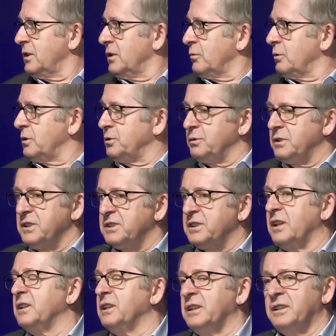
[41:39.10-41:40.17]
what you
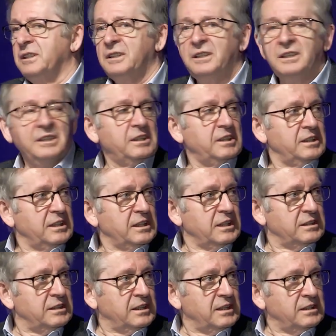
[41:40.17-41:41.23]
desire,
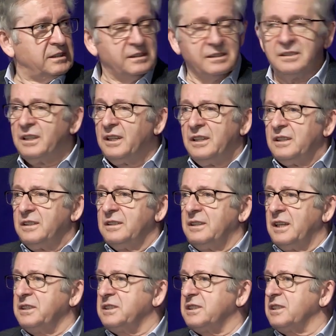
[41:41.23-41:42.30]
and
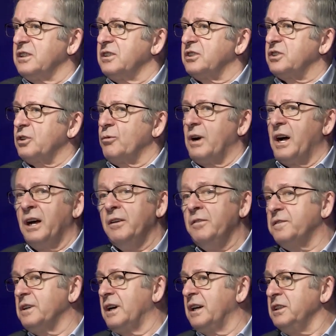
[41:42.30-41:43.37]
that's... So
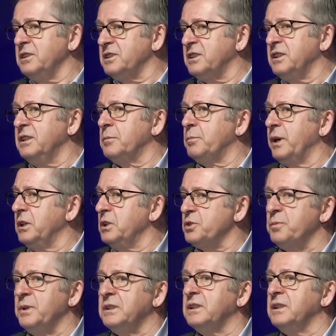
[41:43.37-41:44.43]
I see the
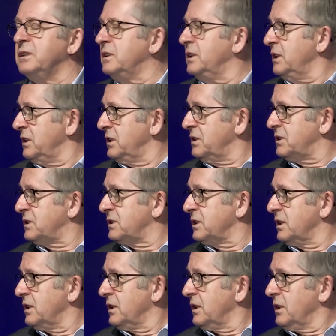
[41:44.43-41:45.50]
punishment in these.
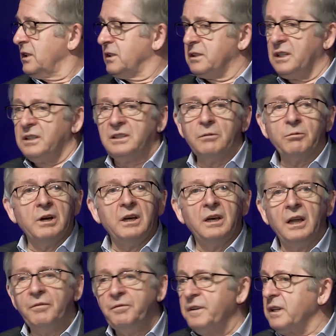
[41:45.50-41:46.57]
They were
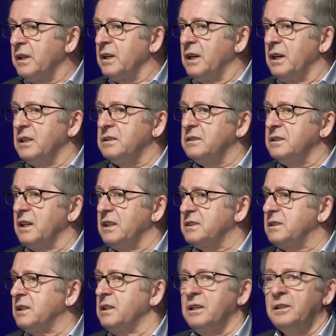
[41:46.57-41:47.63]
laughing as
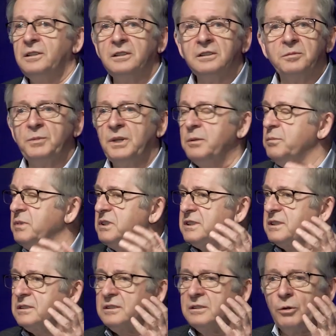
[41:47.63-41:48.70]
they heard maybe
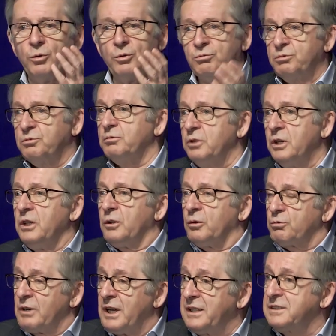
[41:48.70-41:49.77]
or
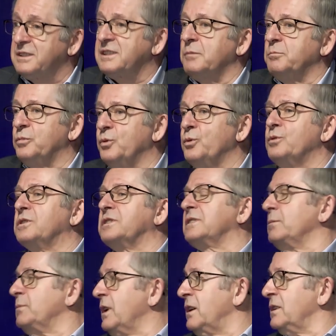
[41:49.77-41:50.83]
read some books,
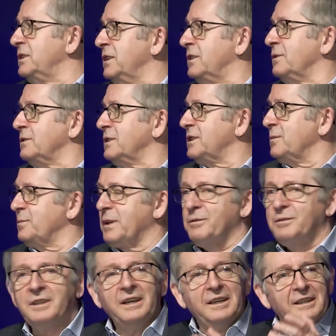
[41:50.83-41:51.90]
some articles about